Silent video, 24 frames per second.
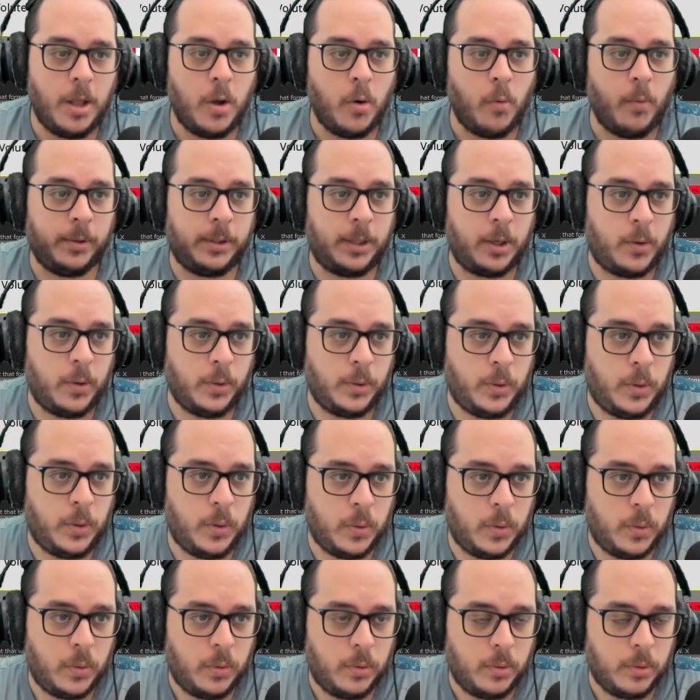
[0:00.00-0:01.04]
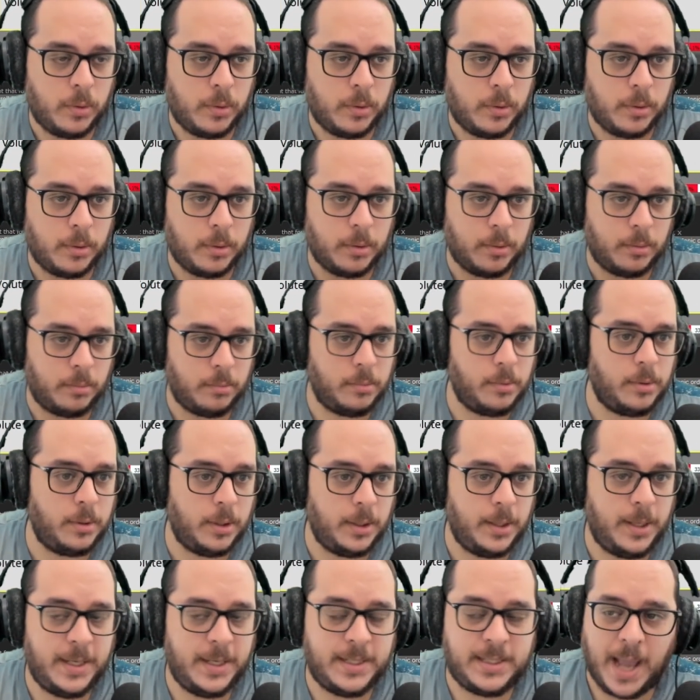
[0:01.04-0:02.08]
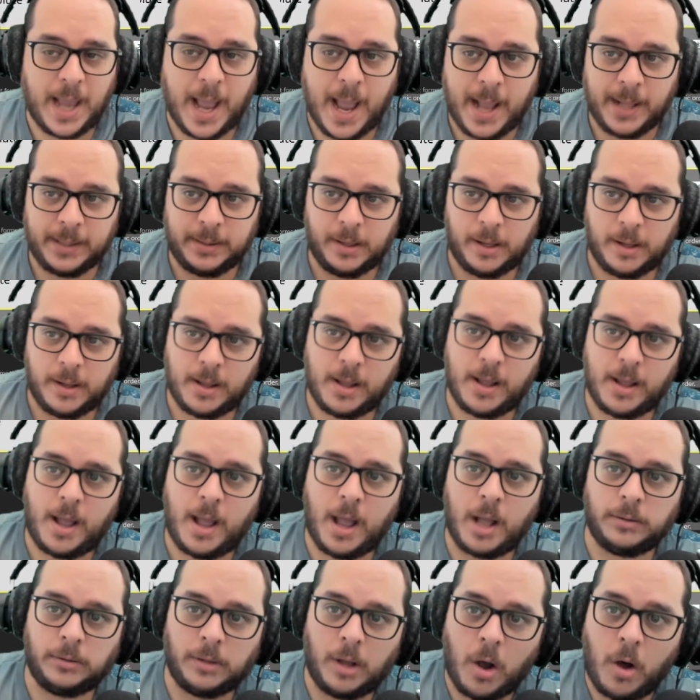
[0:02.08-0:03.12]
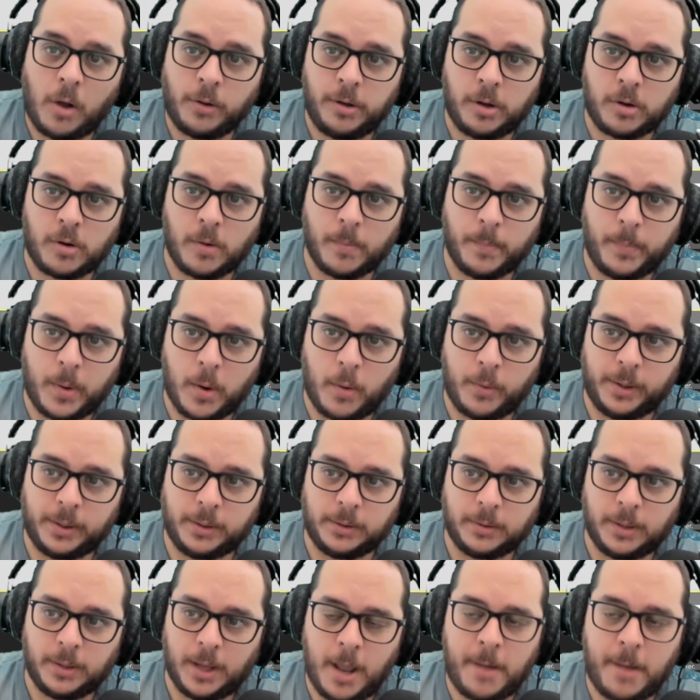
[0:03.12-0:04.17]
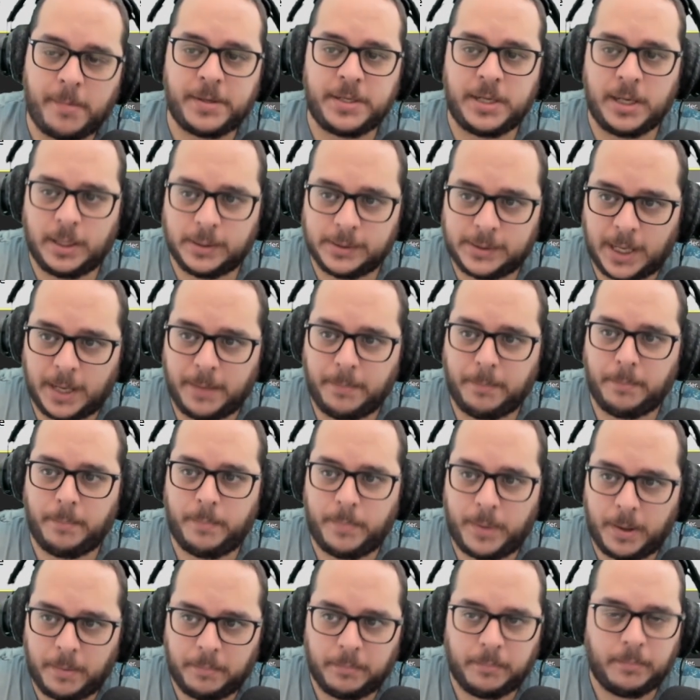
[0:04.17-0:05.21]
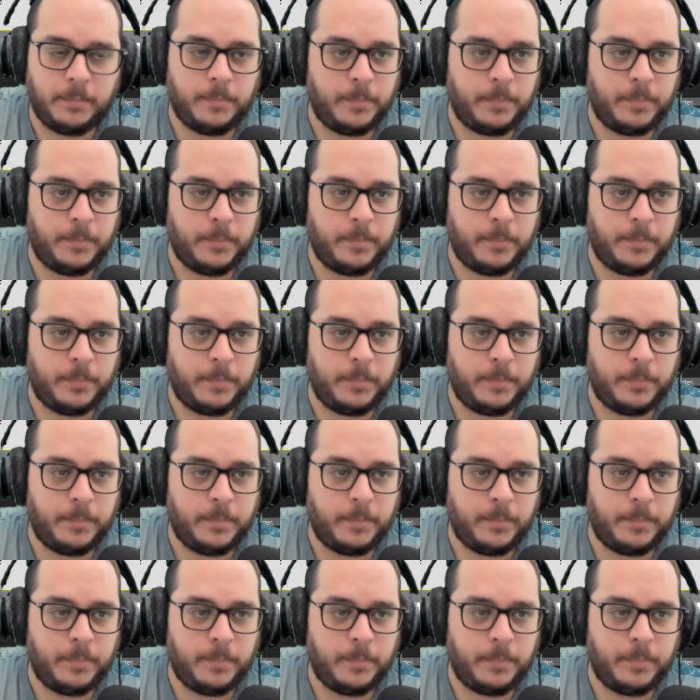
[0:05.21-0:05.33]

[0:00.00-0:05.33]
What I could do is add an audio component every single time, pam,